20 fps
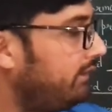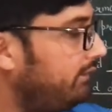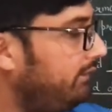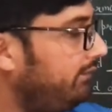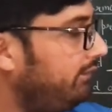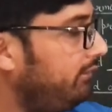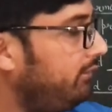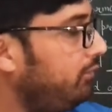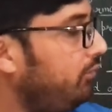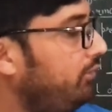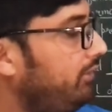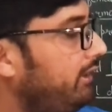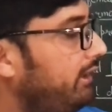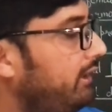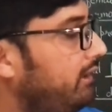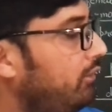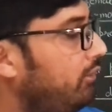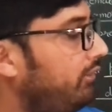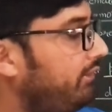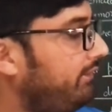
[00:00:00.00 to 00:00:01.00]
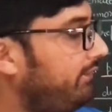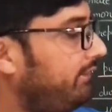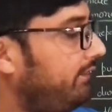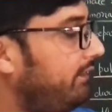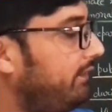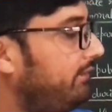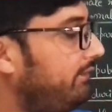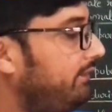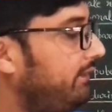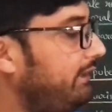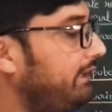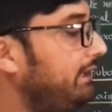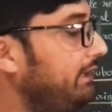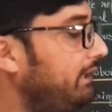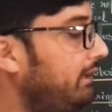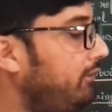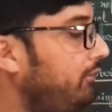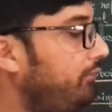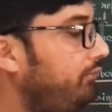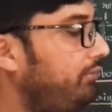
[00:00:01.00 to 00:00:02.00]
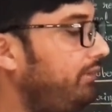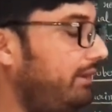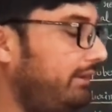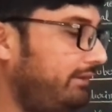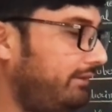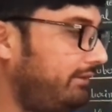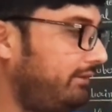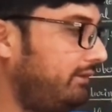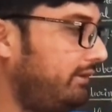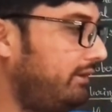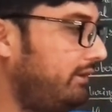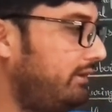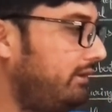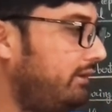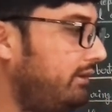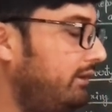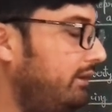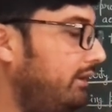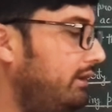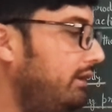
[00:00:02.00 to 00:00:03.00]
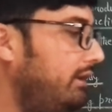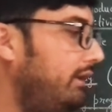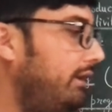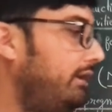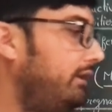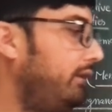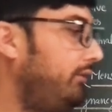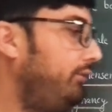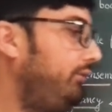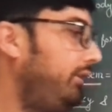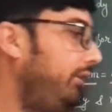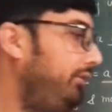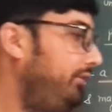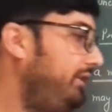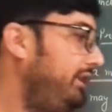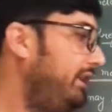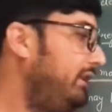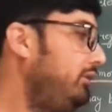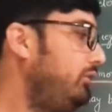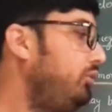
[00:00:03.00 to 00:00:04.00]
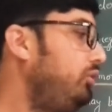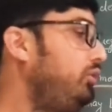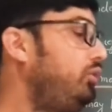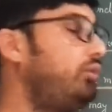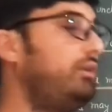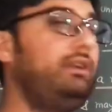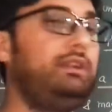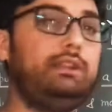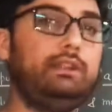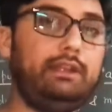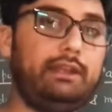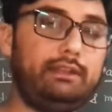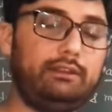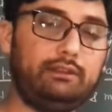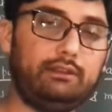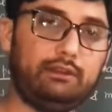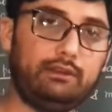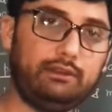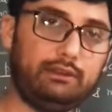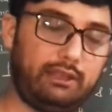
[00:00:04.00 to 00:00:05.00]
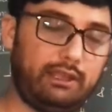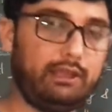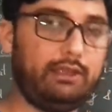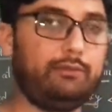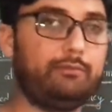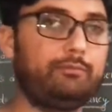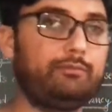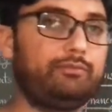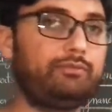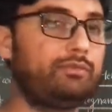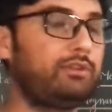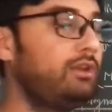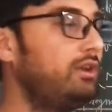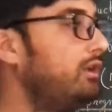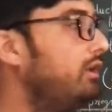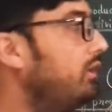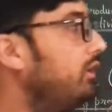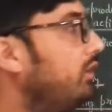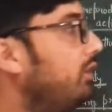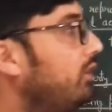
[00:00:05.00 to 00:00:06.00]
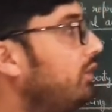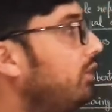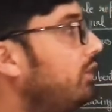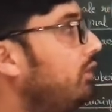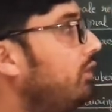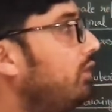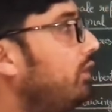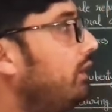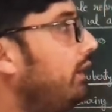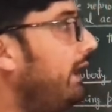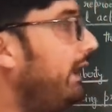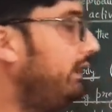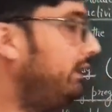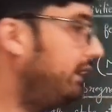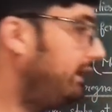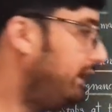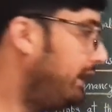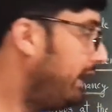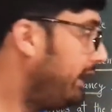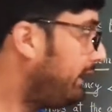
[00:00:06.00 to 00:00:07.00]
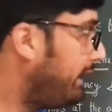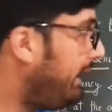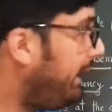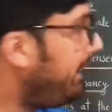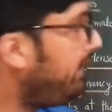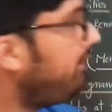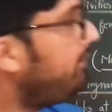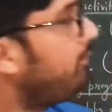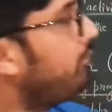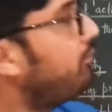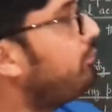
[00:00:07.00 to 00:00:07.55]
This is luteal or secretory phase, the 15th to 28th day. And then again